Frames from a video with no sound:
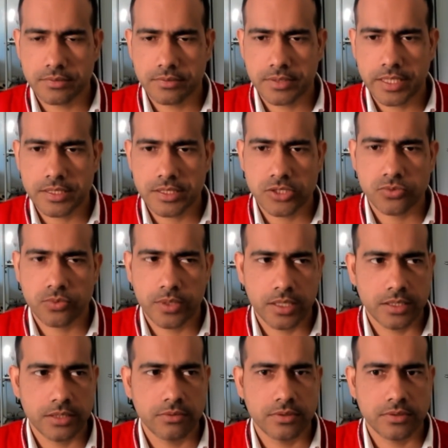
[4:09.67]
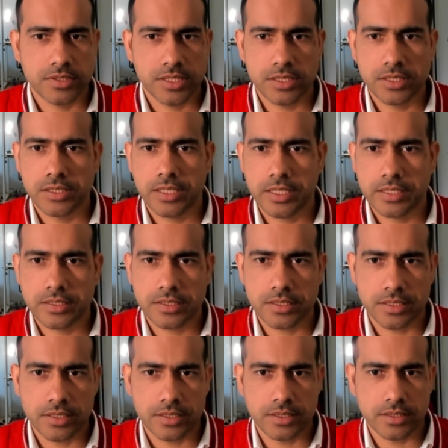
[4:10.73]
cases where you will see that
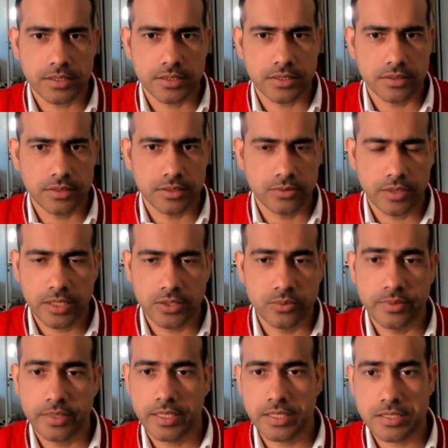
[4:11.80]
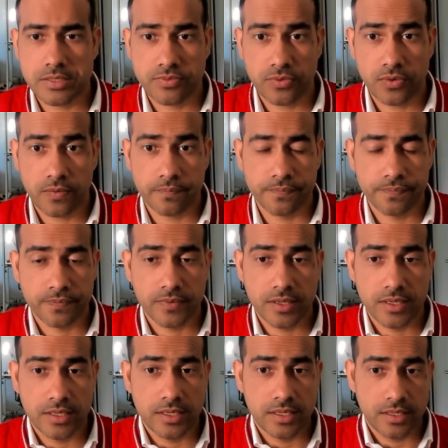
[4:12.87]
alumni
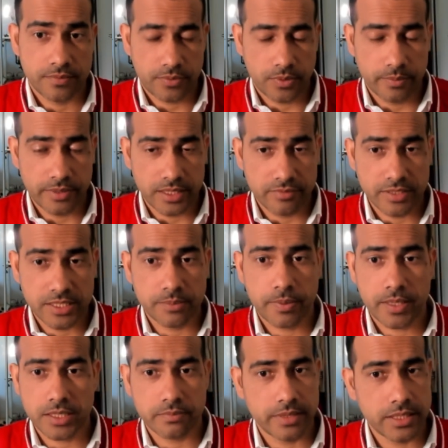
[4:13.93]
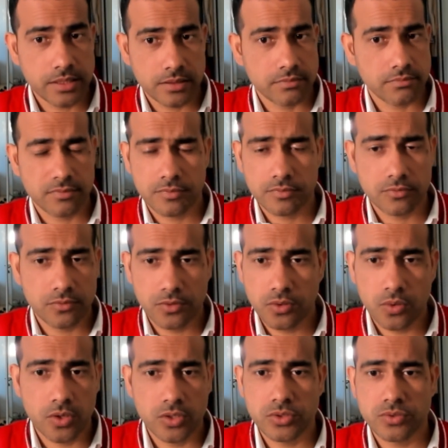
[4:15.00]
from a given department
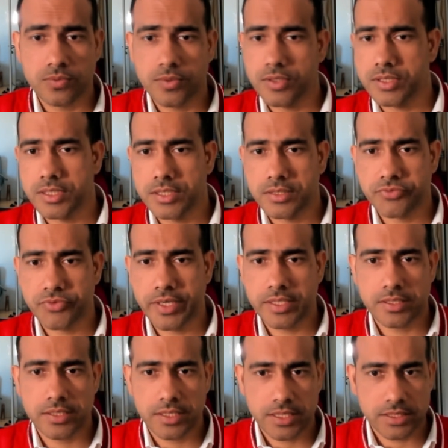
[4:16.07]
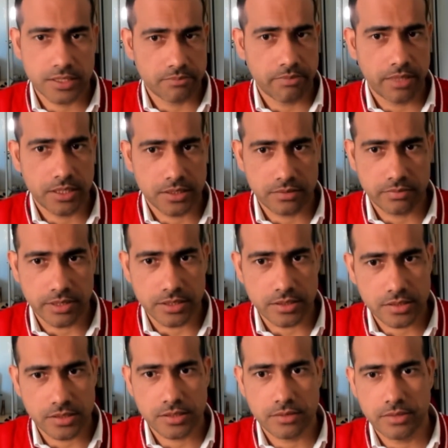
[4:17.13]
go on to work in trading and asset
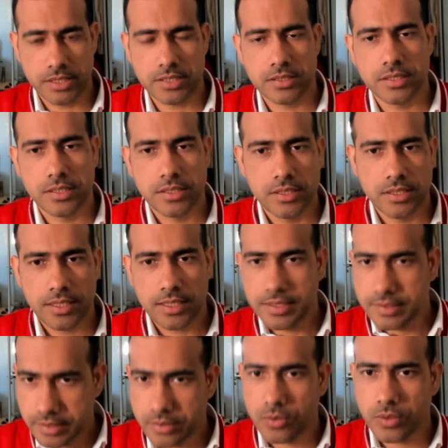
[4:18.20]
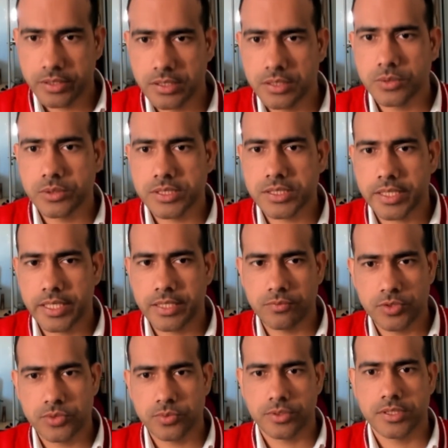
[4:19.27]
management, right? And accordingly, you decide
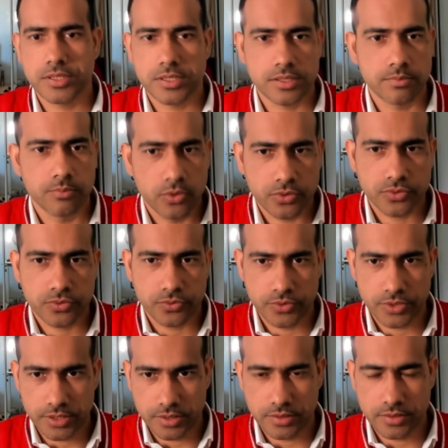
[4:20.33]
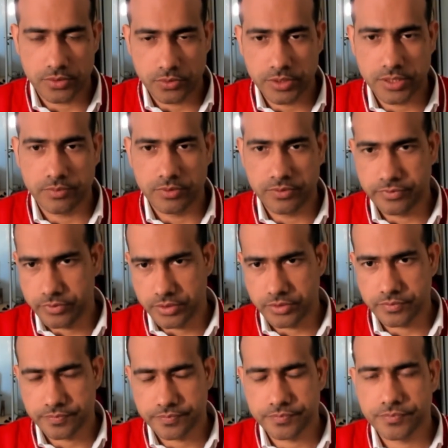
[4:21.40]
which one is more suitable for you,
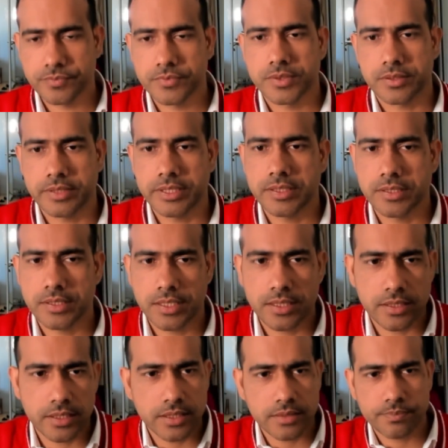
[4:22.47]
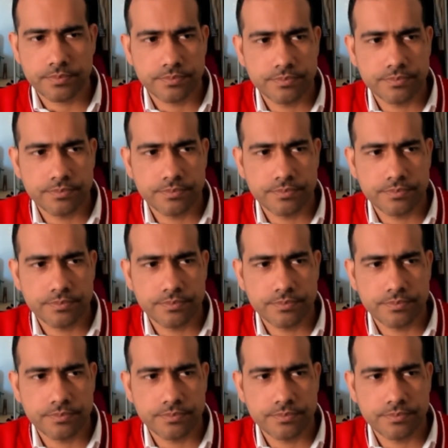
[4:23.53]
right? And there are